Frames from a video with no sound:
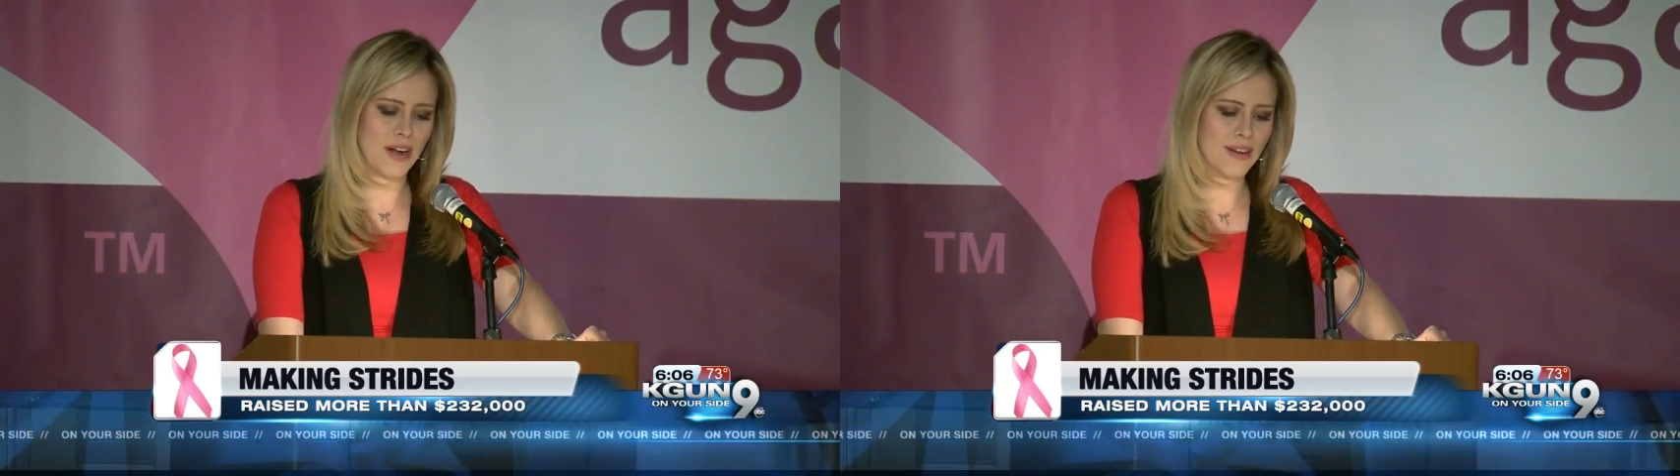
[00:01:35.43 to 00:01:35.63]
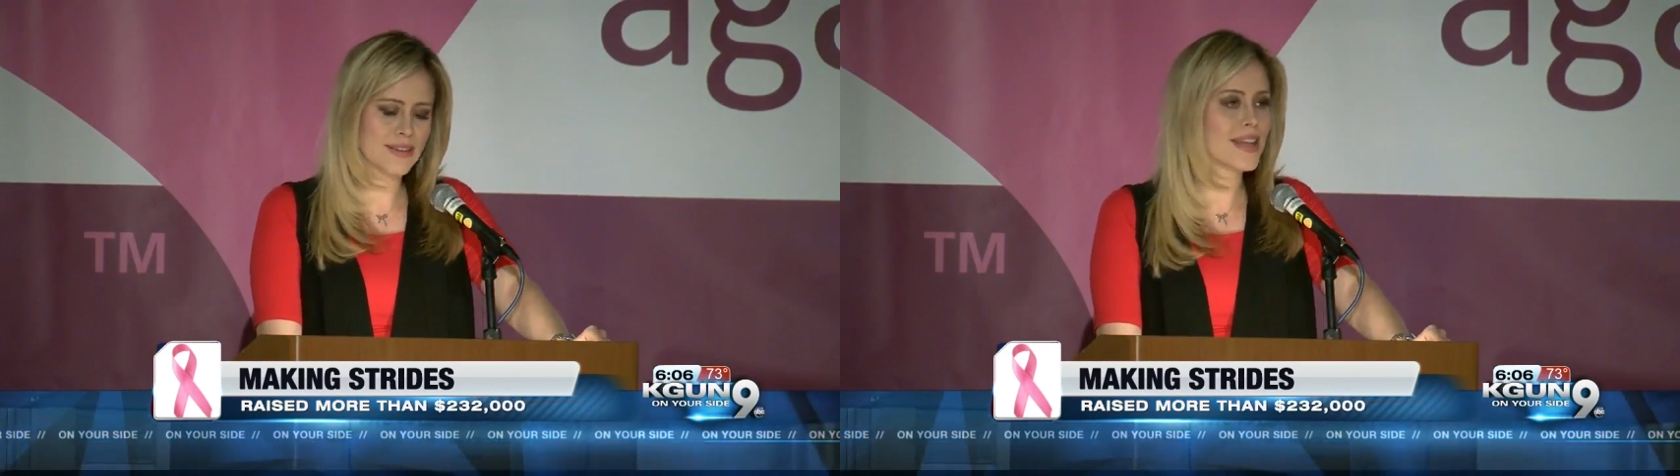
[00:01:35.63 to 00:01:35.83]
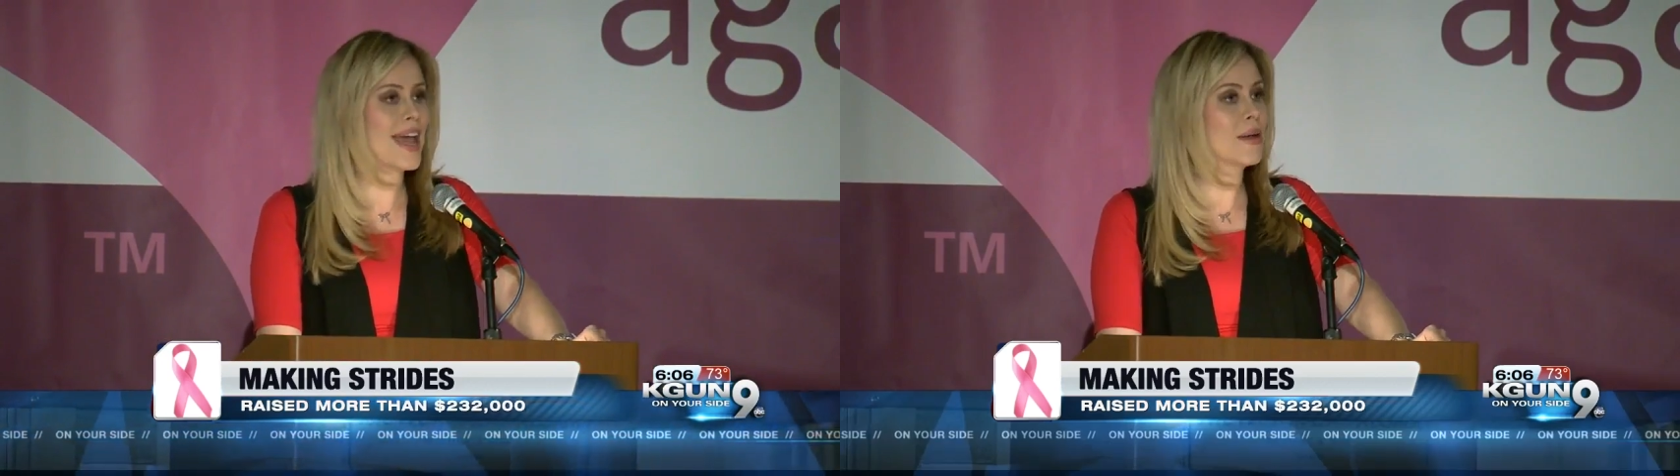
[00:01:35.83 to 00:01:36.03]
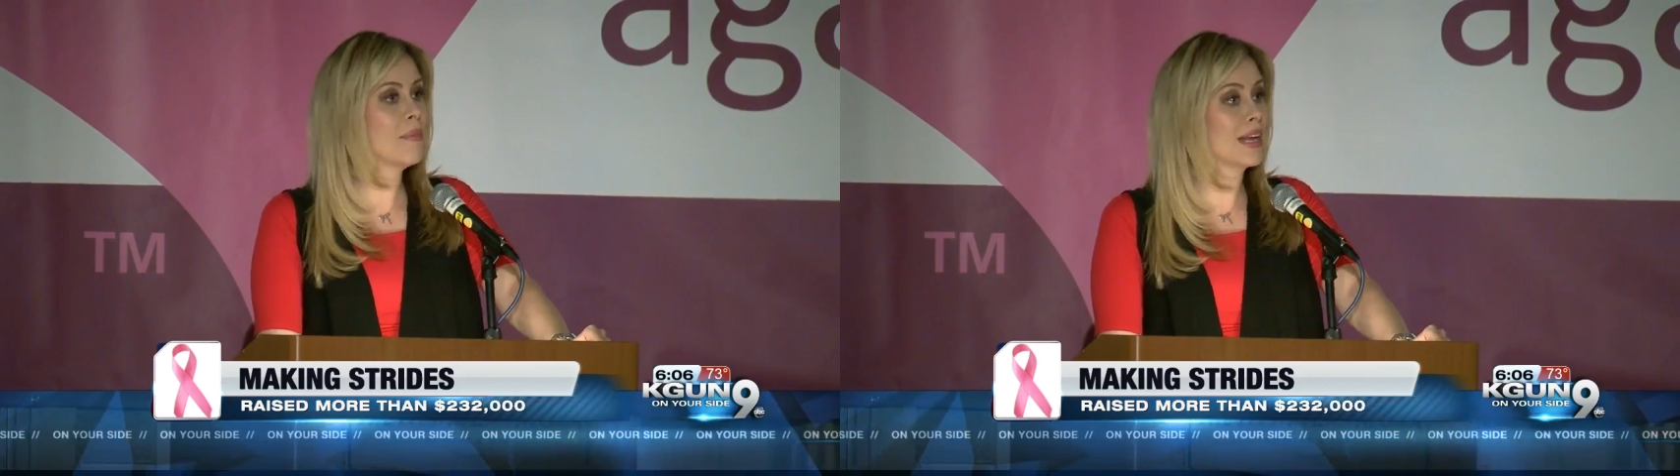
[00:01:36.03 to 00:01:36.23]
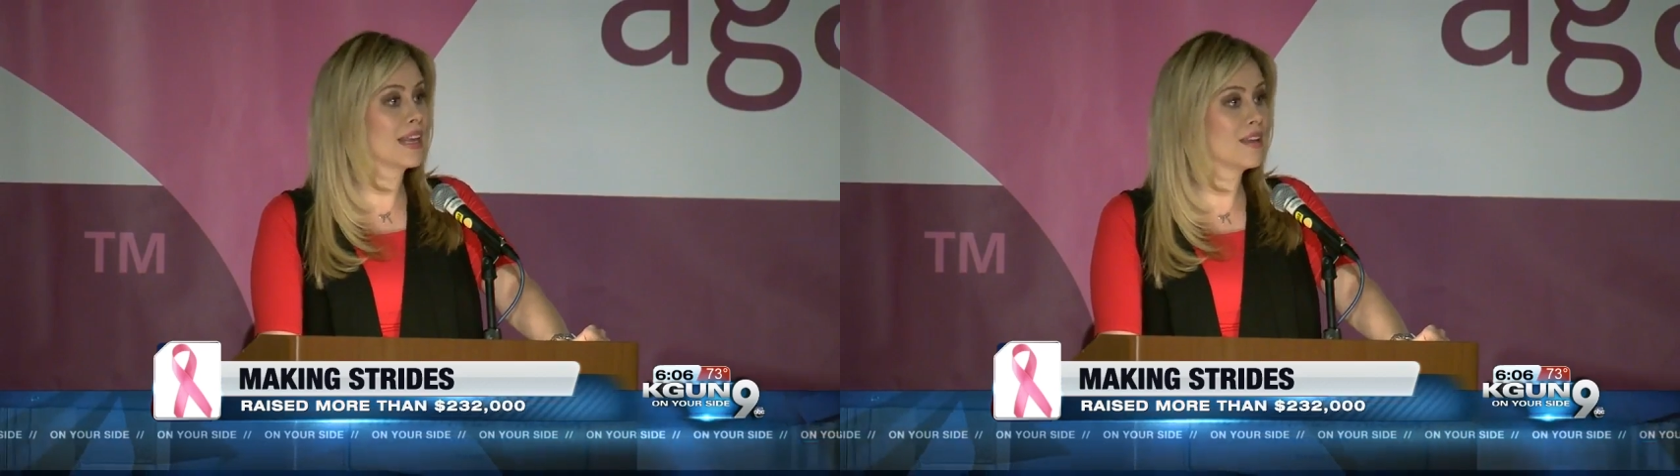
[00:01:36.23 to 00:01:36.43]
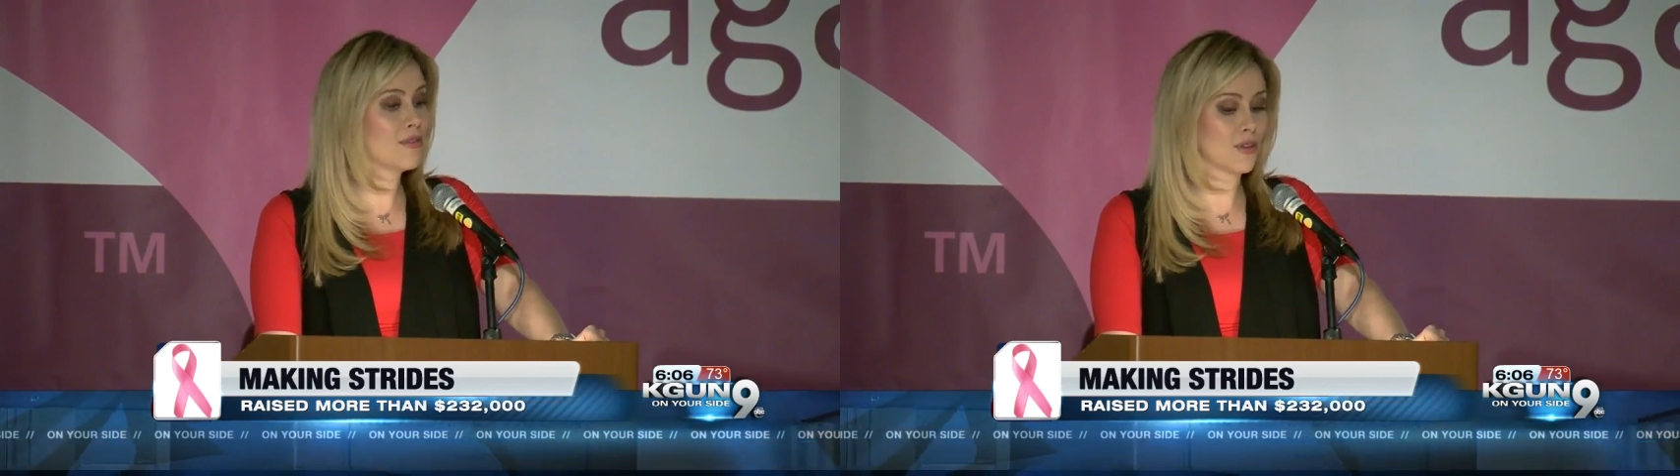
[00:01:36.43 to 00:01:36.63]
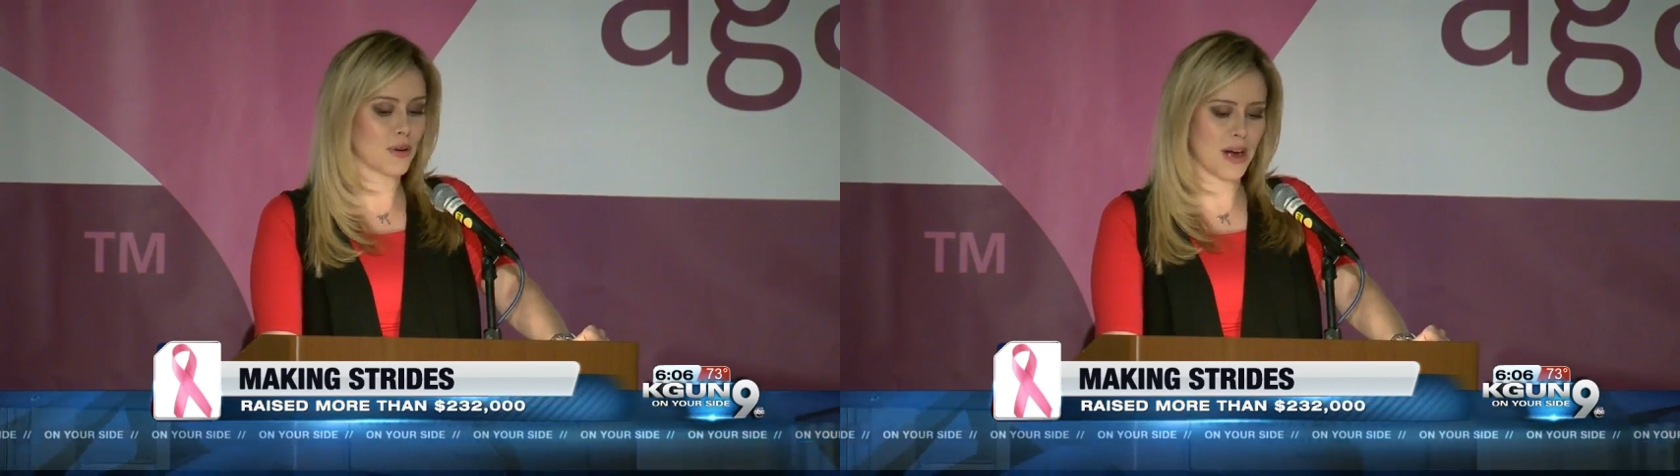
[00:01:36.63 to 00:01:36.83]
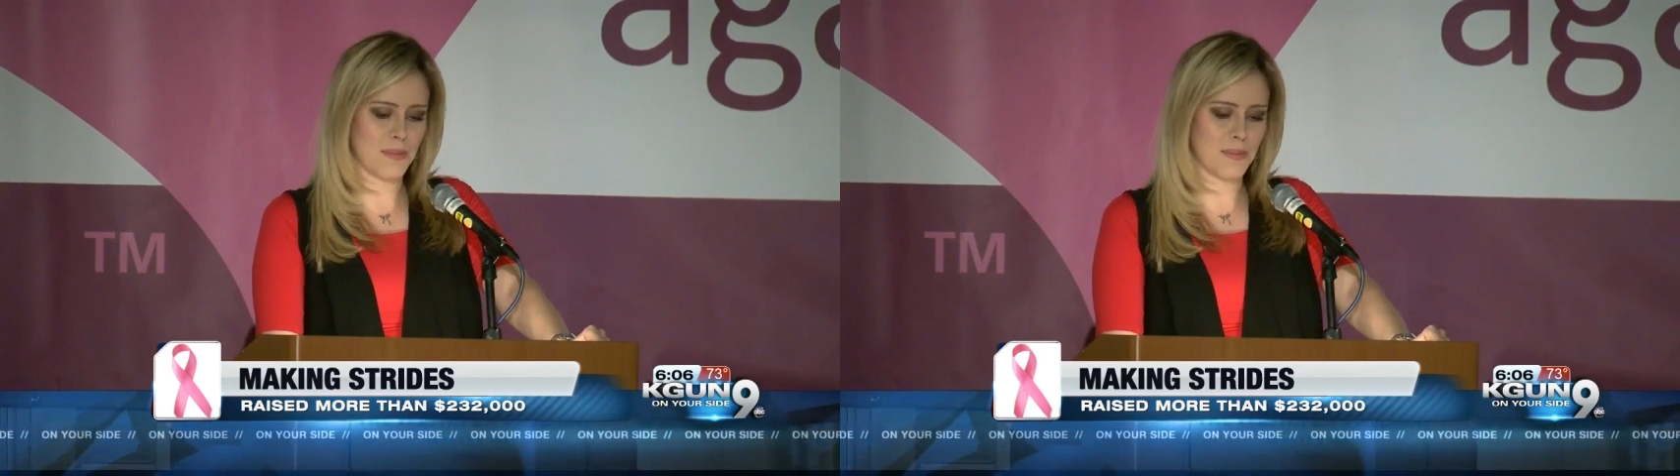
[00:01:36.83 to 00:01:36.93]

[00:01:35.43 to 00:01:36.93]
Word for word: A lot of people in our community have